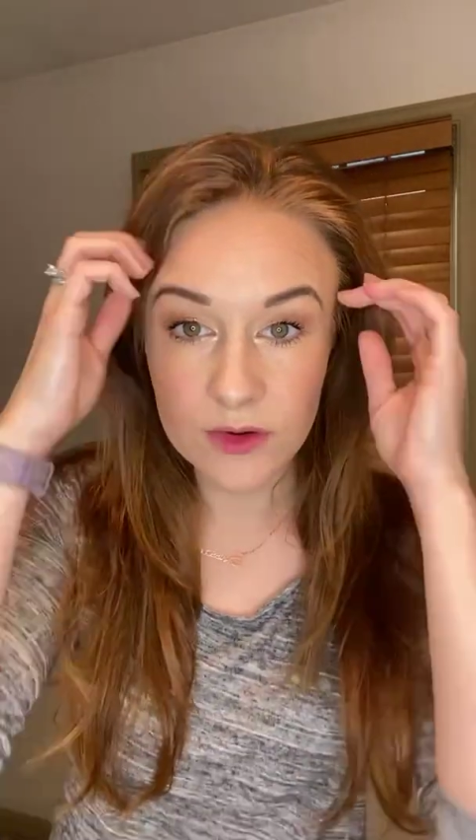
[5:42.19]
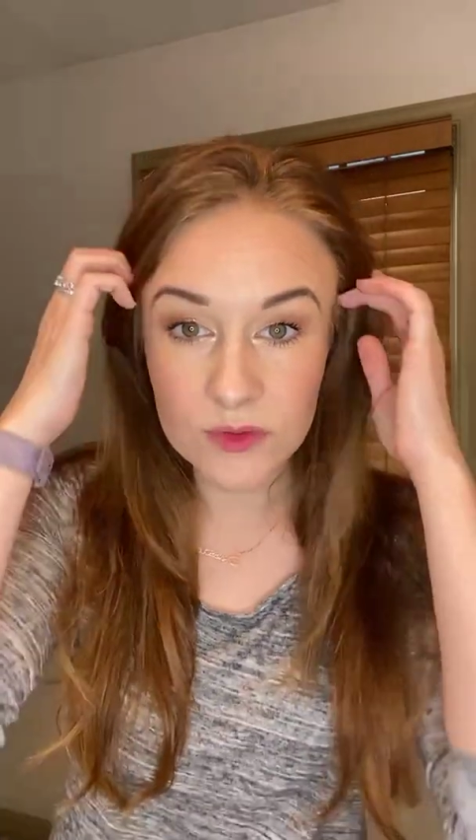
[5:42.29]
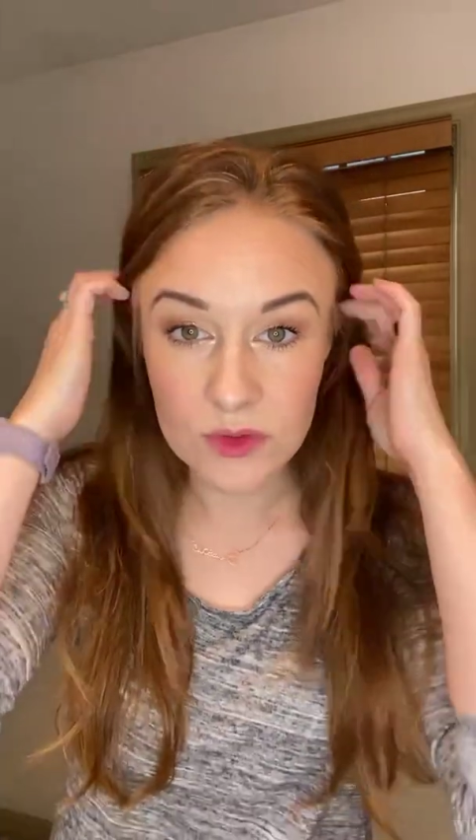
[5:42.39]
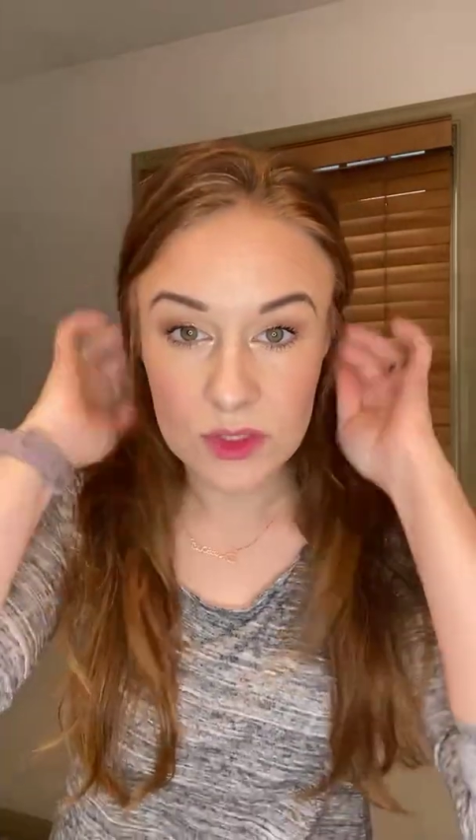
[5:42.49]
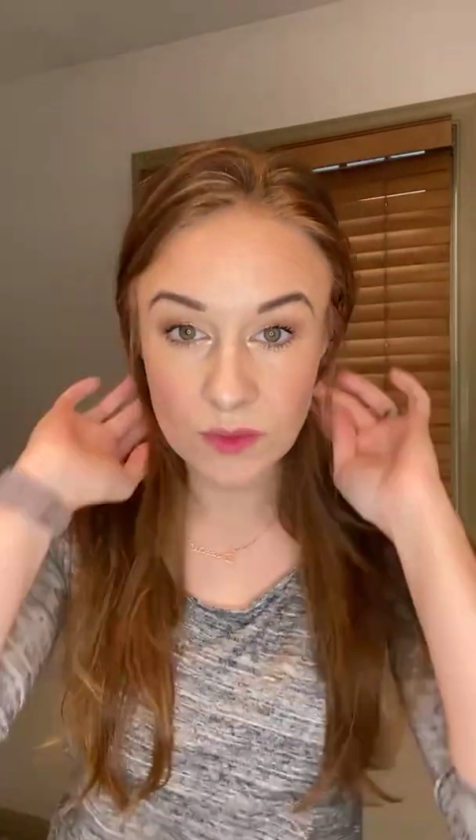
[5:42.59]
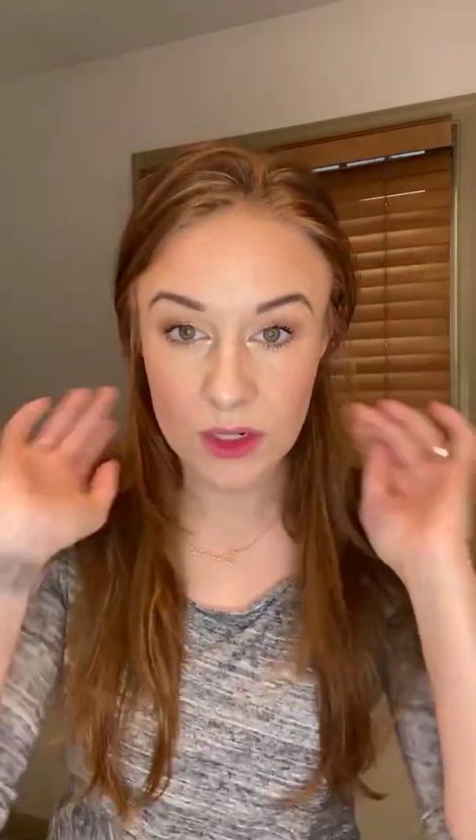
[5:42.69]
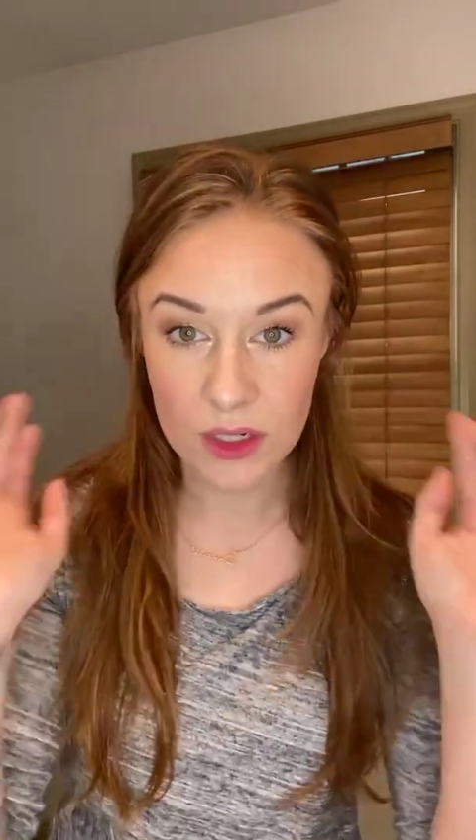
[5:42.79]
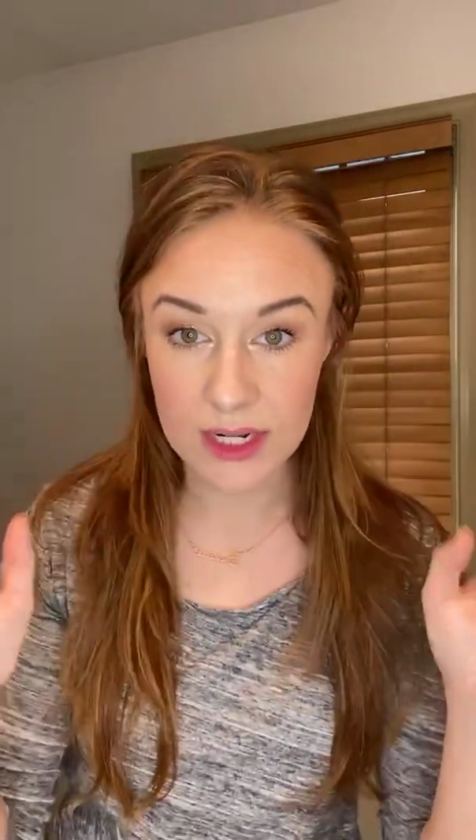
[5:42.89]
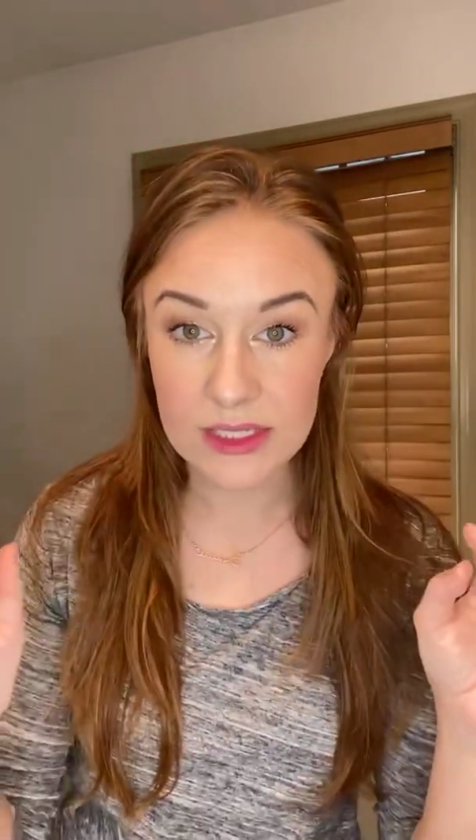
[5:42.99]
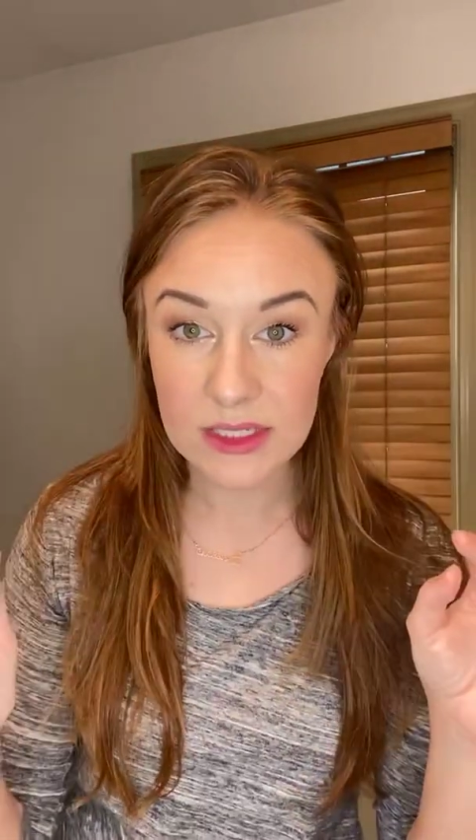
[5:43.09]
if you just want a
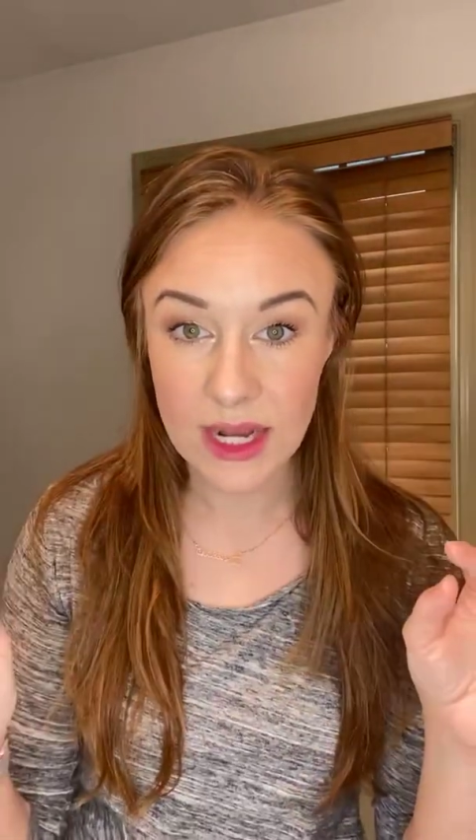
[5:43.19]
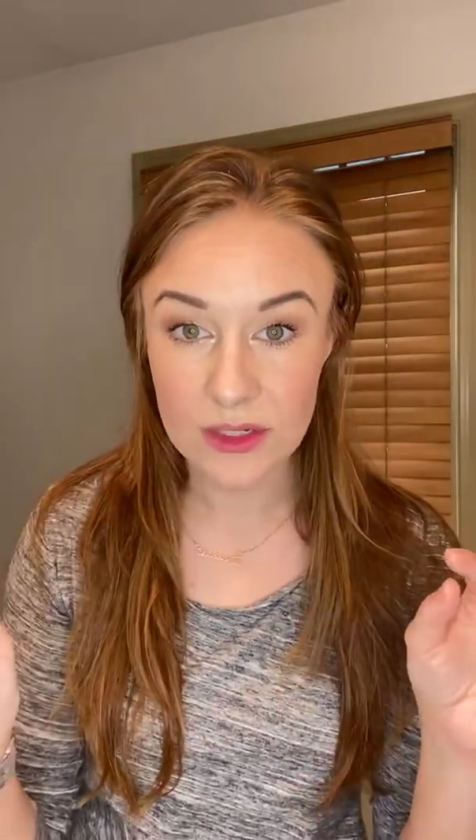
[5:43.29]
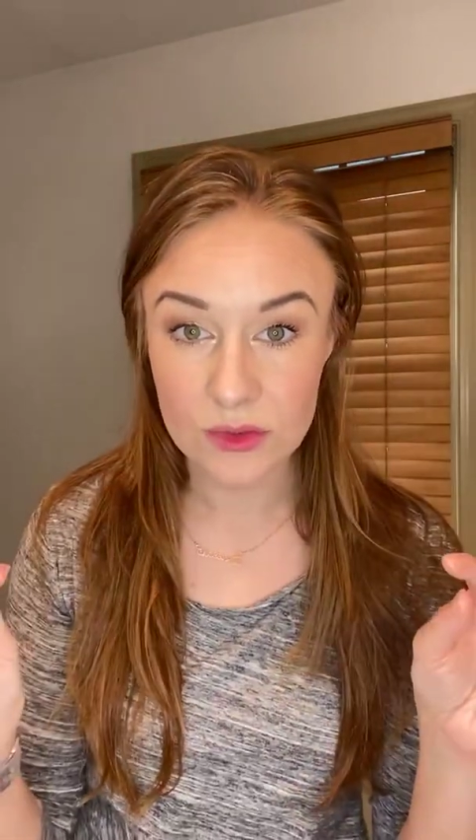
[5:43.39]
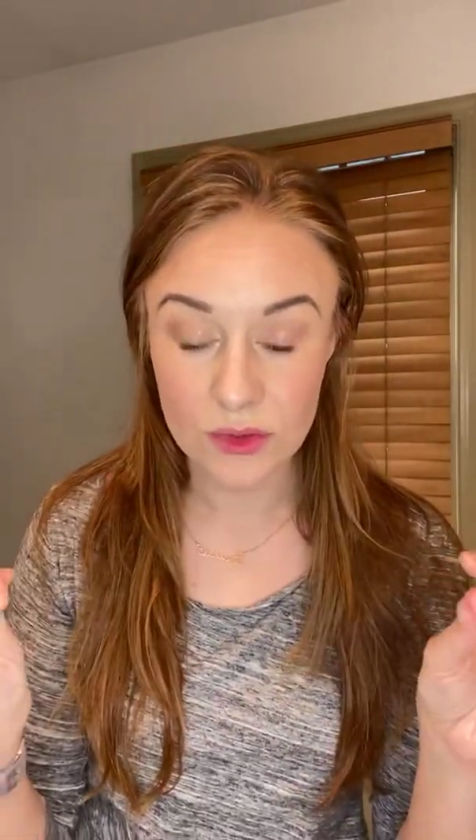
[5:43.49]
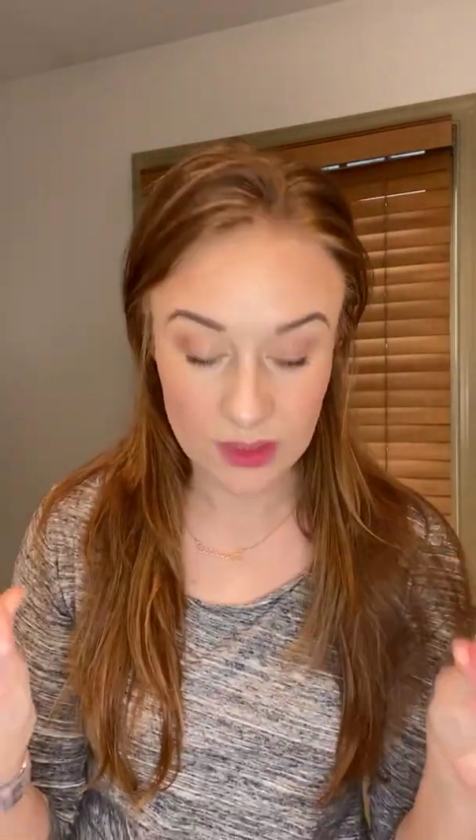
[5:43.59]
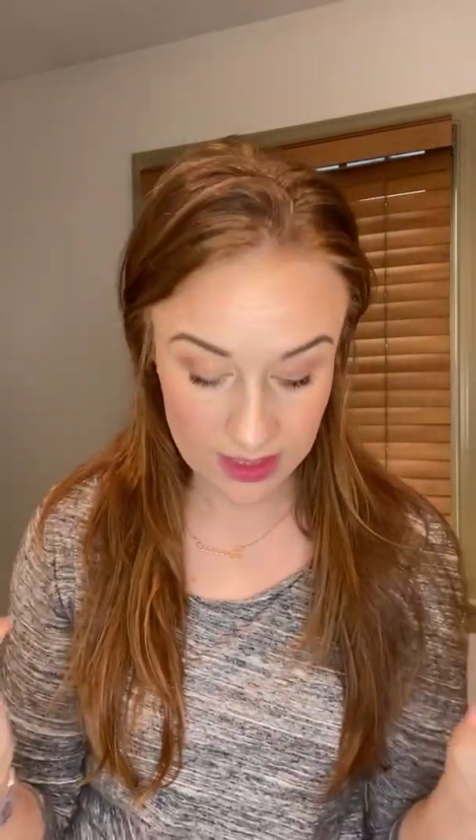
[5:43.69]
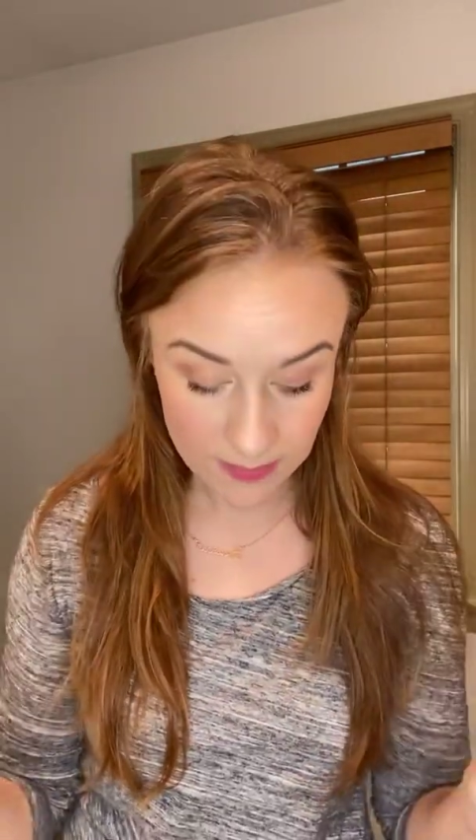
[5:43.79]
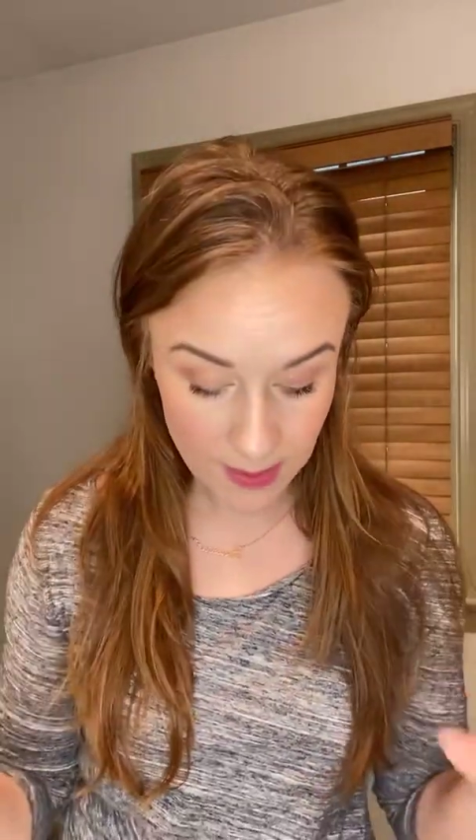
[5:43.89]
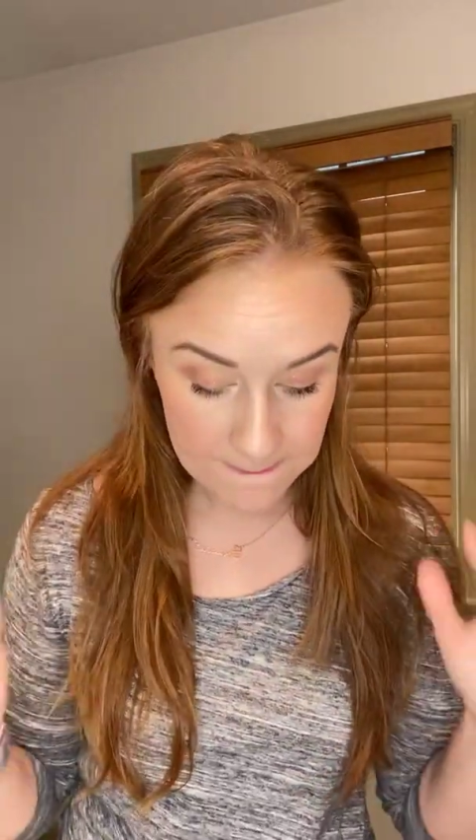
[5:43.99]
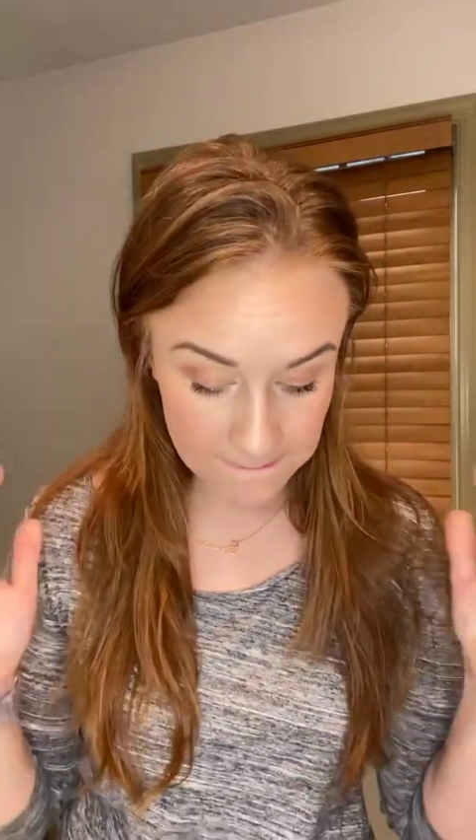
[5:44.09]
nice natural lip,